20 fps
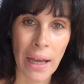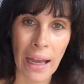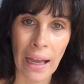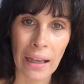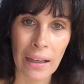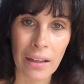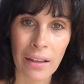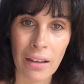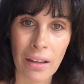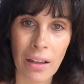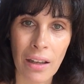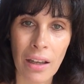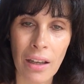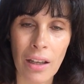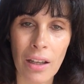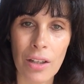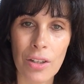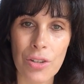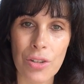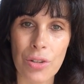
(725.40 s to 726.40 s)
back
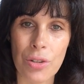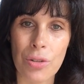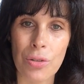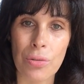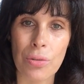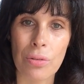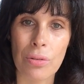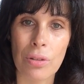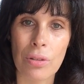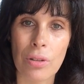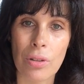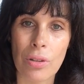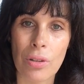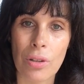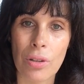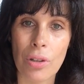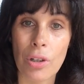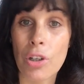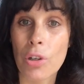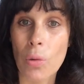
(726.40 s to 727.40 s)
to
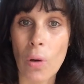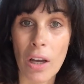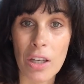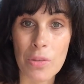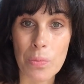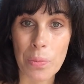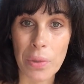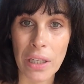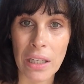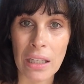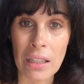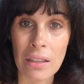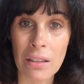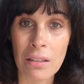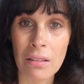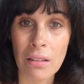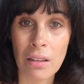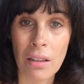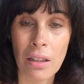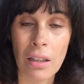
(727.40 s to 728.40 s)
who I'd
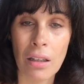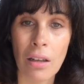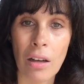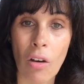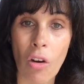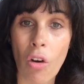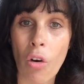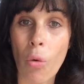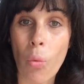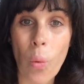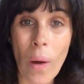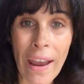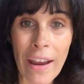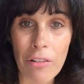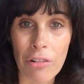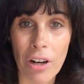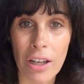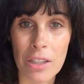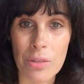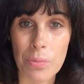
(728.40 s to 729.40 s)
been or
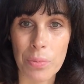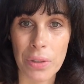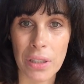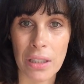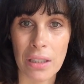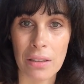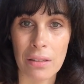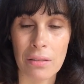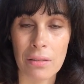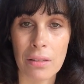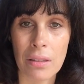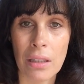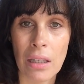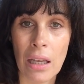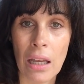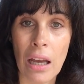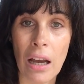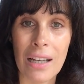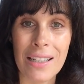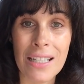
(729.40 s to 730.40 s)
where I'd been.
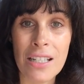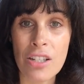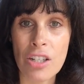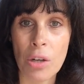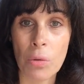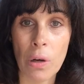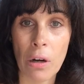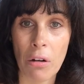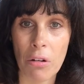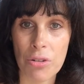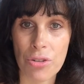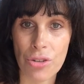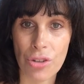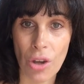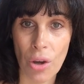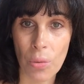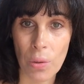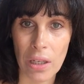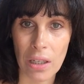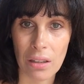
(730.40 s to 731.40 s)
I didn't know where I was
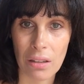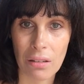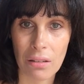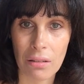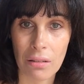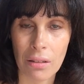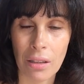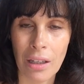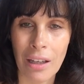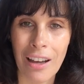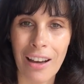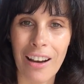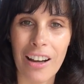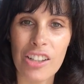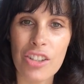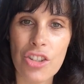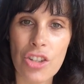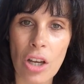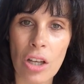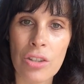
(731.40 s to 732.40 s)
going.
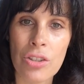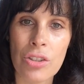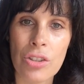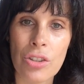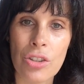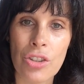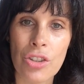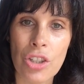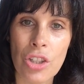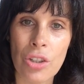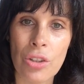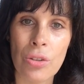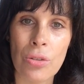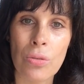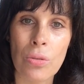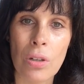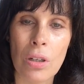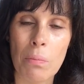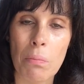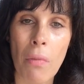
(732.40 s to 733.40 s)
I just
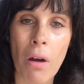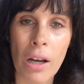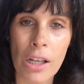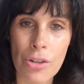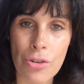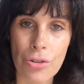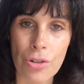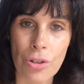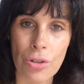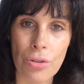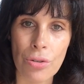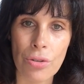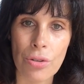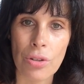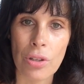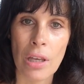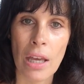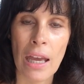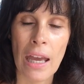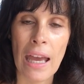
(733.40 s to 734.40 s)
knew my
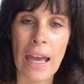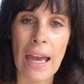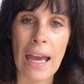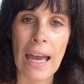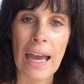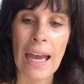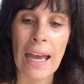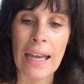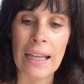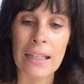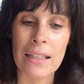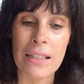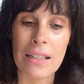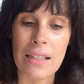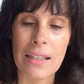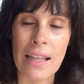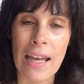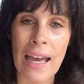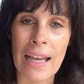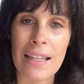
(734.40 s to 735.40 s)
truth
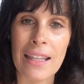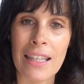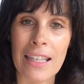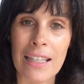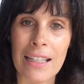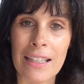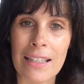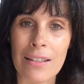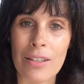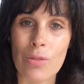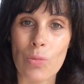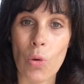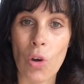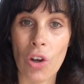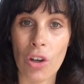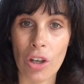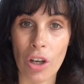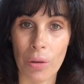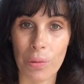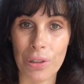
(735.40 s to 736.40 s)
and that things
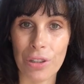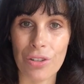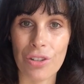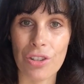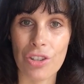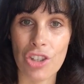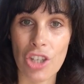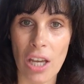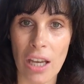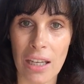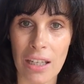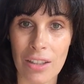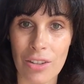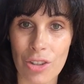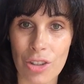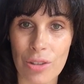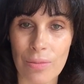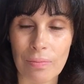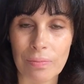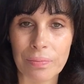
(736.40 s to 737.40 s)
were going to
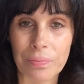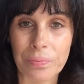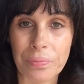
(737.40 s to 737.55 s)
change.